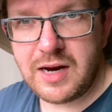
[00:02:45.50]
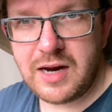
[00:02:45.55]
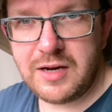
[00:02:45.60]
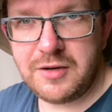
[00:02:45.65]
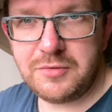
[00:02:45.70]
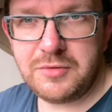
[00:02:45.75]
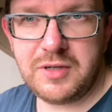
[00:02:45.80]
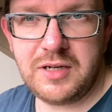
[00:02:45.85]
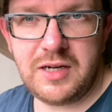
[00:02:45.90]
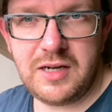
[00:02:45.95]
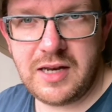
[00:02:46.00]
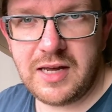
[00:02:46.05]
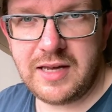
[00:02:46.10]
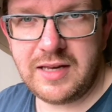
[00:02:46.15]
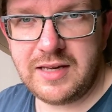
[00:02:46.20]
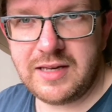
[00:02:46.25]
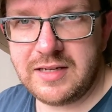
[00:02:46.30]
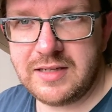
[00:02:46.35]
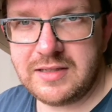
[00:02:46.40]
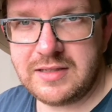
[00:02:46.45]
I really
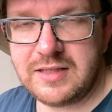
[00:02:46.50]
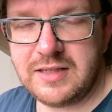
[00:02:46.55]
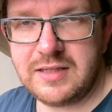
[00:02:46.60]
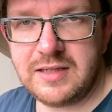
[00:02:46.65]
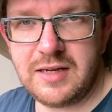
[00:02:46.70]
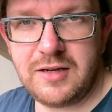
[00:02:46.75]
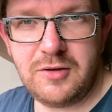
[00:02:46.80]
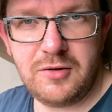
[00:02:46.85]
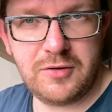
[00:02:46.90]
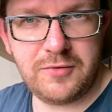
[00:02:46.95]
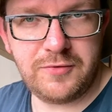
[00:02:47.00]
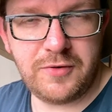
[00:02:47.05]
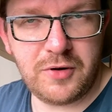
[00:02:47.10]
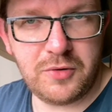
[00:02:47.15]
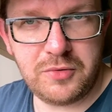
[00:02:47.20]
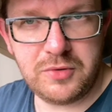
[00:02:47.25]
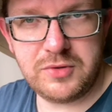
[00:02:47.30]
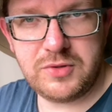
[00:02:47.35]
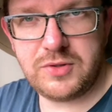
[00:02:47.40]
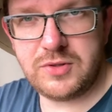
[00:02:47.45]
like it, and I look
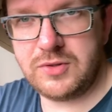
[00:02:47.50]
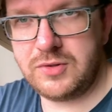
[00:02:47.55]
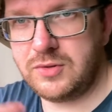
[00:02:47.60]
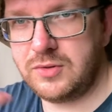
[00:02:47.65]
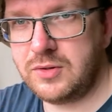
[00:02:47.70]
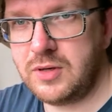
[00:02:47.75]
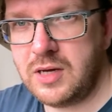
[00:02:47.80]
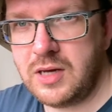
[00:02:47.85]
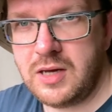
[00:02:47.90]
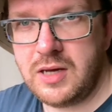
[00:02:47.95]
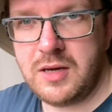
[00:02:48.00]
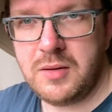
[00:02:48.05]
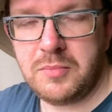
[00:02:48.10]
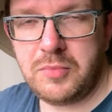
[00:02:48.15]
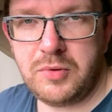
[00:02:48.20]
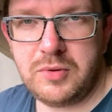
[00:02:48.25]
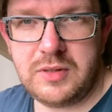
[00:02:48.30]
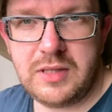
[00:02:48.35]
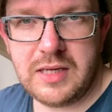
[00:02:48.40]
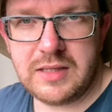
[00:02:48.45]
forward to
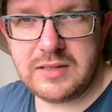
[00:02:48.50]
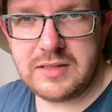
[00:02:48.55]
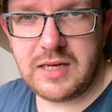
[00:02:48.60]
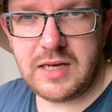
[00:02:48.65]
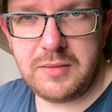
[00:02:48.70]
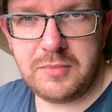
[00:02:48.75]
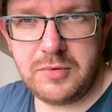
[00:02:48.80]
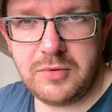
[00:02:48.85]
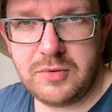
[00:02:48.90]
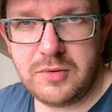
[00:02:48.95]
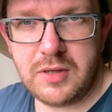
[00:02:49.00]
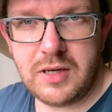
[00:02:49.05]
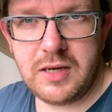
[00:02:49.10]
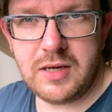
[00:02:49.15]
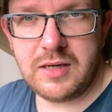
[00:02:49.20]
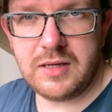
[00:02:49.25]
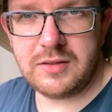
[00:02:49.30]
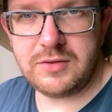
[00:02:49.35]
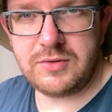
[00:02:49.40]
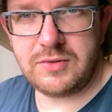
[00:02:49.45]
put that table
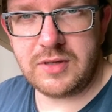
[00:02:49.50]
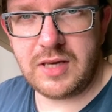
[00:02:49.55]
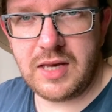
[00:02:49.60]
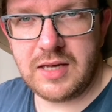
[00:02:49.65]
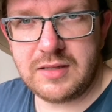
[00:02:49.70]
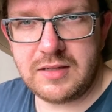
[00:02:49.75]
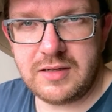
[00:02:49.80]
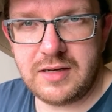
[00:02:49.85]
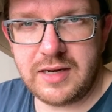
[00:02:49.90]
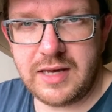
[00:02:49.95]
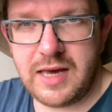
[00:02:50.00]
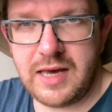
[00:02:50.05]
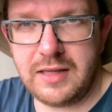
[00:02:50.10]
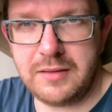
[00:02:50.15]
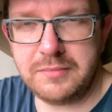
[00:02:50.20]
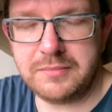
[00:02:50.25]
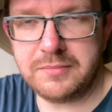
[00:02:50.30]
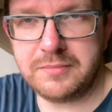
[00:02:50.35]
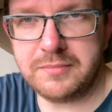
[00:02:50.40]
together again.